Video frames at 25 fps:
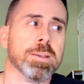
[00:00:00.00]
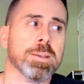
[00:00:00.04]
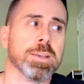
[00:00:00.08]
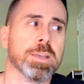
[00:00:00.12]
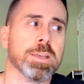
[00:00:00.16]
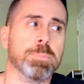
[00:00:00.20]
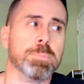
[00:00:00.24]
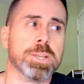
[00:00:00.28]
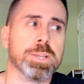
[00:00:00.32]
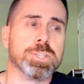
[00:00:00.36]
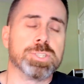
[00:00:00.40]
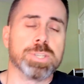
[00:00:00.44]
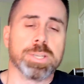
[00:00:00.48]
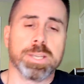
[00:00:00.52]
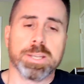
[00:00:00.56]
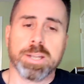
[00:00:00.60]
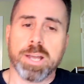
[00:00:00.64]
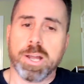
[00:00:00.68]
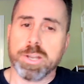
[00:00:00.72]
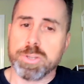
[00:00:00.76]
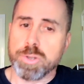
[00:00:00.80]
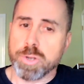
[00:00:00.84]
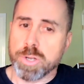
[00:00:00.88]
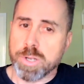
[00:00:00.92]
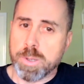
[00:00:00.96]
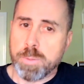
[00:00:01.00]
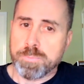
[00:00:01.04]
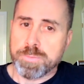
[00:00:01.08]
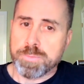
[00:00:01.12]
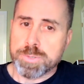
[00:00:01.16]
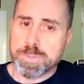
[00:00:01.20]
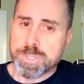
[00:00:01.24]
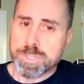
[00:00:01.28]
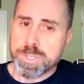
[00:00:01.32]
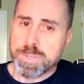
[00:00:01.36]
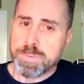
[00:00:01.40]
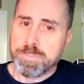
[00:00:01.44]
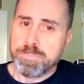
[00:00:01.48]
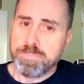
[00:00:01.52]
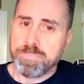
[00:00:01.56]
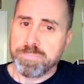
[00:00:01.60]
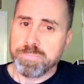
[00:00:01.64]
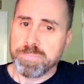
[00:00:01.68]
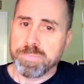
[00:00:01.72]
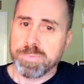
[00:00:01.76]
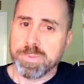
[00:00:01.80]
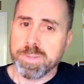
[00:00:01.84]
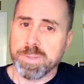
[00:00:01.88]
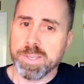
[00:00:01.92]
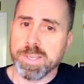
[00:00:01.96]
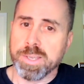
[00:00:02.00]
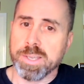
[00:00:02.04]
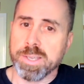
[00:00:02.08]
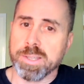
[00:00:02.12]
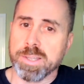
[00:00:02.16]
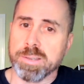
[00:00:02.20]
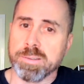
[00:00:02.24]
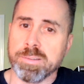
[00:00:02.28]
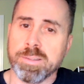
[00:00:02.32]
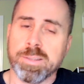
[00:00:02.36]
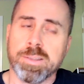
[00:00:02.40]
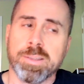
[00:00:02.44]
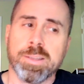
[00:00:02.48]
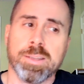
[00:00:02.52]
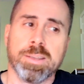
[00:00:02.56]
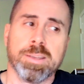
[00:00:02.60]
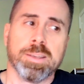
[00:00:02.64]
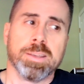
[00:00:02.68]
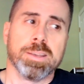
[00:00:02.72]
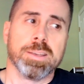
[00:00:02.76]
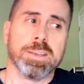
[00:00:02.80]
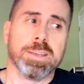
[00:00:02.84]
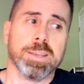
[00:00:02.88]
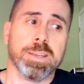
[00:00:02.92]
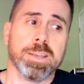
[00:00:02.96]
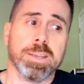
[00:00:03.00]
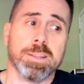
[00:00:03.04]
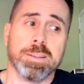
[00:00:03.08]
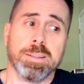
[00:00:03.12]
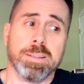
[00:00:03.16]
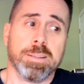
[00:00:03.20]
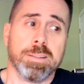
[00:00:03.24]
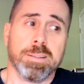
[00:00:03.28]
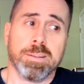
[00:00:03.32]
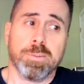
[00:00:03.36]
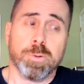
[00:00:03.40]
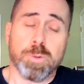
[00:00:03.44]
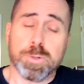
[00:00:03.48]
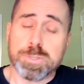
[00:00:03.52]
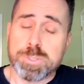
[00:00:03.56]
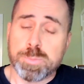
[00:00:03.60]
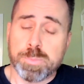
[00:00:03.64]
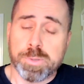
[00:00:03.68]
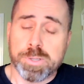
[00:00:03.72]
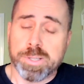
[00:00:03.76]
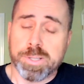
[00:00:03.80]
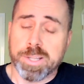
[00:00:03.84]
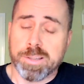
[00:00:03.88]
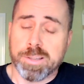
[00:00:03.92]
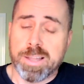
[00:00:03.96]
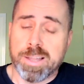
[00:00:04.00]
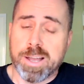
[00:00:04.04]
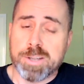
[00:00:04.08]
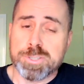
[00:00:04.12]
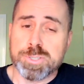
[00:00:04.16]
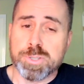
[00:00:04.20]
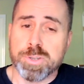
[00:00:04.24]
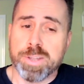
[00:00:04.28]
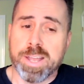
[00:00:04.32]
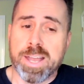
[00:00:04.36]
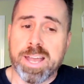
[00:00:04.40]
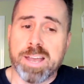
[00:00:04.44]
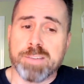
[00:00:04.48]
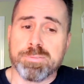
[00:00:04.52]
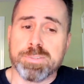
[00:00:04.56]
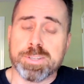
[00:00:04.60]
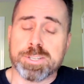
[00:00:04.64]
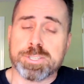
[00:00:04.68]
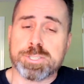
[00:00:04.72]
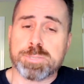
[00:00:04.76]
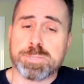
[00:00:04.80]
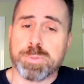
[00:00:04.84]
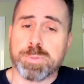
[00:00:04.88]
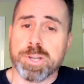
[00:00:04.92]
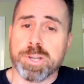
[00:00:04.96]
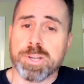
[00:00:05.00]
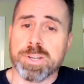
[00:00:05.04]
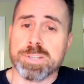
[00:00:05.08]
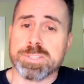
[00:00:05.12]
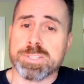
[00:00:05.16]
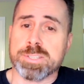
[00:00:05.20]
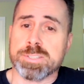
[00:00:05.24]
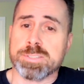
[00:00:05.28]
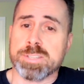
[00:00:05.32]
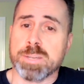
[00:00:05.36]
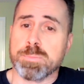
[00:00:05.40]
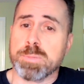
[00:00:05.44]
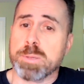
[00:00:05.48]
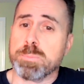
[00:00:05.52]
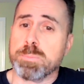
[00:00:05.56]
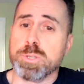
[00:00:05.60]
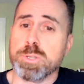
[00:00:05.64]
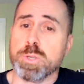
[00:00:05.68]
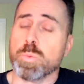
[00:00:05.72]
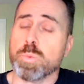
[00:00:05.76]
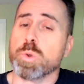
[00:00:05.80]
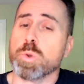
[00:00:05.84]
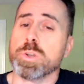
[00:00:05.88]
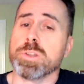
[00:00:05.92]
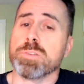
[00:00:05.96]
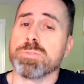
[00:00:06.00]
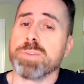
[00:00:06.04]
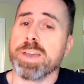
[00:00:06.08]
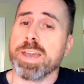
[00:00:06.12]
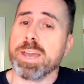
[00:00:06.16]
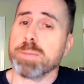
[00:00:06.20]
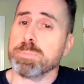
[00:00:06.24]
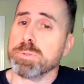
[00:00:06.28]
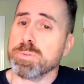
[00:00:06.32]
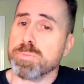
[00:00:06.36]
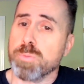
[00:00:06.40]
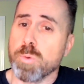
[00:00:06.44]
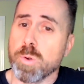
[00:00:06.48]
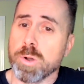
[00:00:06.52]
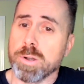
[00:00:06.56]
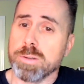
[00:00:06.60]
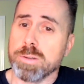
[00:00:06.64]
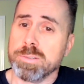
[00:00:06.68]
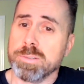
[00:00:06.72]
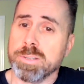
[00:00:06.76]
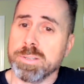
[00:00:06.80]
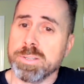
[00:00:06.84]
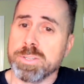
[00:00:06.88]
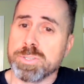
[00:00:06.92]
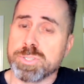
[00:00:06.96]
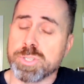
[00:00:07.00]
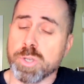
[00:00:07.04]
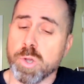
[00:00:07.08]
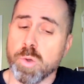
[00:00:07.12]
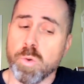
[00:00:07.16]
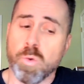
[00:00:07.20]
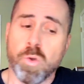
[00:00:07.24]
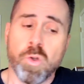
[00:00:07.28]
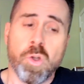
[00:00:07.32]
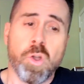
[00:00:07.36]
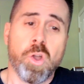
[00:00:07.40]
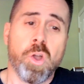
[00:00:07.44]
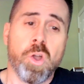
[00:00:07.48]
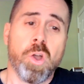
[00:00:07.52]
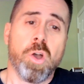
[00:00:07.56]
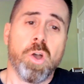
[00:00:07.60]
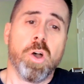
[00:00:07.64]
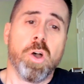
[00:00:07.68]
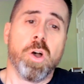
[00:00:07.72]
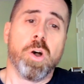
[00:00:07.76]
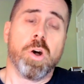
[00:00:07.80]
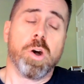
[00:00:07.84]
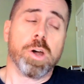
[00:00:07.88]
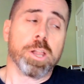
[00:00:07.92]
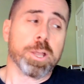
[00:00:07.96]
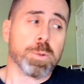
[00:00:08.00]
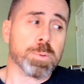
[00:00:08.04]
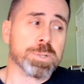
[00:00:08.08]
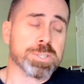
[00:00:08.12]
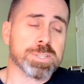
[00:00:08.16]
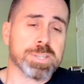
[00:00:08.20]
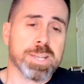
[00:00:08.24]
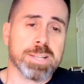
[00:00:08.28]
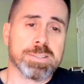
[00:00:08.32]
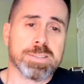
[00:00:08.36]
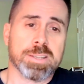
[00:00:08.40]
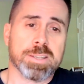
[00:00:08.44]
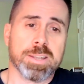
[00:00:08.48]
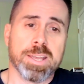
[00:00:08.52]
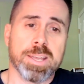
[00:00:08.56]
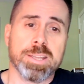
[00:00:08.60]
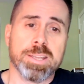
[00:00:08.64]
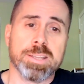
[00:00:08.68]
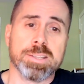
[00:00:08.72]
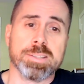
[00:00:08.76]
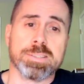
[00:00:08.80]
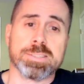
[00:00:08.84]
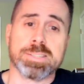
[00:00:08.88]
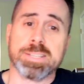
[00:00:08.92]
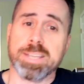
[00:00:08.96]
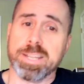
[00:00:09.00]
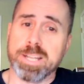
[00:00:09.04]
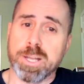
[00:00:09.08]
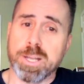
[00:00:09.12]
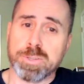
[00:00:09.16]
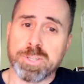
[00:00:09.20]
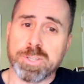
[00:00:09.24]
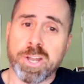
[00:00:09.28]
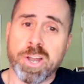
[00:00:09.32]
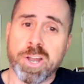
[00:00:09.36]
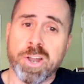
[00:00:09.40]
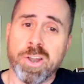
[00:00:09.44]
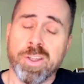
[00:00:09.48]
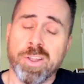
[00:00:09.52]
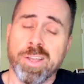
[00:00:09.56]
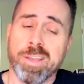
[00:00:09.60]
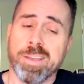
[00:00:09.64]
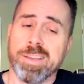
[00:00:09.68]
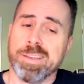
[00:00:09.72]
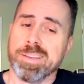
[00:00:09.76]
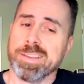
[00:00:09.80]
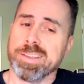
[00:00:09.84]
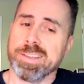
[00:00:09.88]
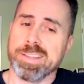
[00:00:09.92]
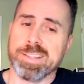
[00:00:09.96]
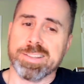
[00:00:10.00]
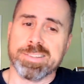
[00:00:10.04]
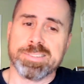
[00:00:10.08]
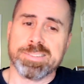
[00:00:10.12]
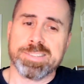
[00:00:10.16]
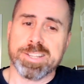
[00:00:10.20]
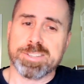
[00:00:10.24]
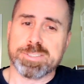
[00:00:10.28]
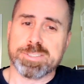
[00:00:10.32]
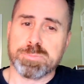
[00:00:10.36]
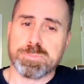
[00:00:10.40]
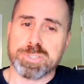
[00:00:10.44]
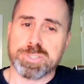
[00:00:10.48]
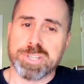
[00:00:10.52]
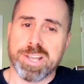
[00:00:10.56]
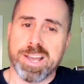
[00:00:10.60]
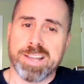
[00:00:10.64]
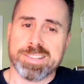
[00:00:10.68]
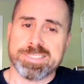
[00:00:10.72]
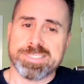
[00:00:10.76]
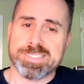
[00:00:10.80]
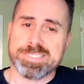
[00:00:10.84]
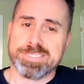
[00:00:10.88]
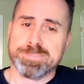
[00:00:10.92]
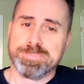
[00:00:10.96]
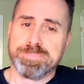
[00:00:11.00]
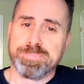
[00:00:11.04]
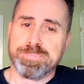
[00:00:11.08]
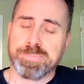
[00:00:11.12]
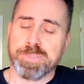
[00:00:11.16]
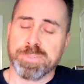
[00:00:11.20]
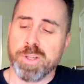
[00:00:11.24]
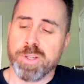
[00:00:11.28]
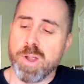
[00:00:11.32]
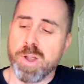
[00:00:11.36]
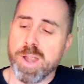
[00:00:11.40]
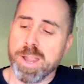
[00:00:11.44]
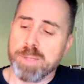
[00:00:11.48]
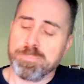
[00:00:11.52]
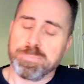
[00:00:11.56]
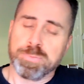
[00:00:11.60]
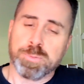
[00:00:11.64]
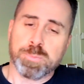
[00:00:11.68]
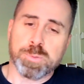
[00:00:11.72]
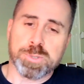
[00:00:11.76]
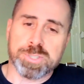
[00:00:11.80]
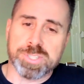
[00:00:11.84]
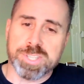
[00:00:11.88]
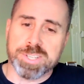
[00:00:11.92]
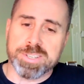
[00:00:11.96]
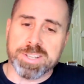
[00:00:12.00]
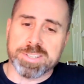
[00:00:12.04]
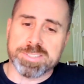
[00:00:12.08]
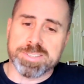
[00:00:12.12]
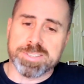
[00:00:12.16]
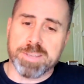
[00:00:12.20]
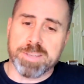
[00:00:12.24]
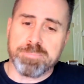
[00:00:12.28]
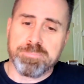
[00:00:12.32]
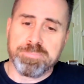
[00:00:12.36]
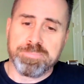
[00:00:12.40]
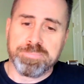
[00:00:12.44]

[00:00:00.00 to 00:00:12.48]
It makes you get out of your comfort zone, and it ultimately allows you to have experiences that maybe you wouldn't have had before. So all I would say today is get out there and take some shots. All right. We'll see you next time.